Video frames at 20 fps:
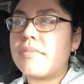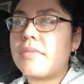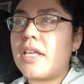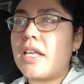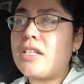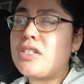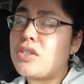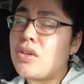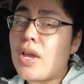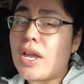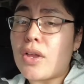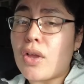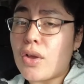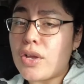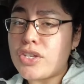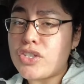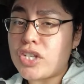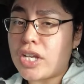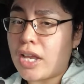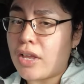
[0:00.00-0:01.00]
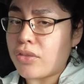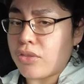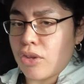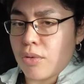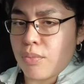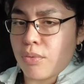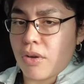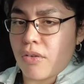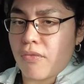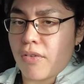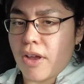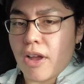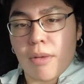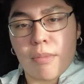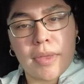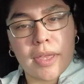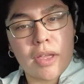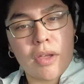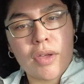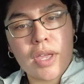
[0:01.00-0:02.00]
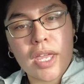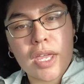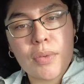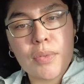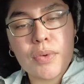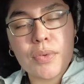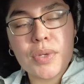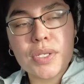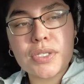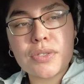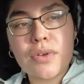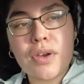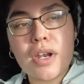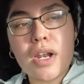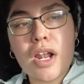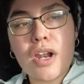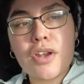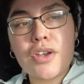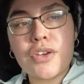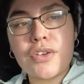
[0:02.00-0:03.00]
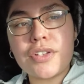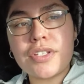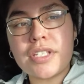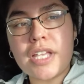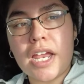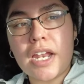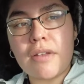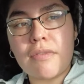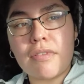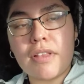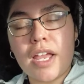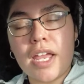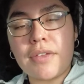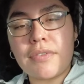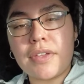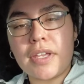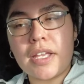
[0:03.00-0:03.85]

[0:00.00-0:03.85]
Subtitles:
and so I go and check out their profile. I'm like, okay, well, what's going on your side of life?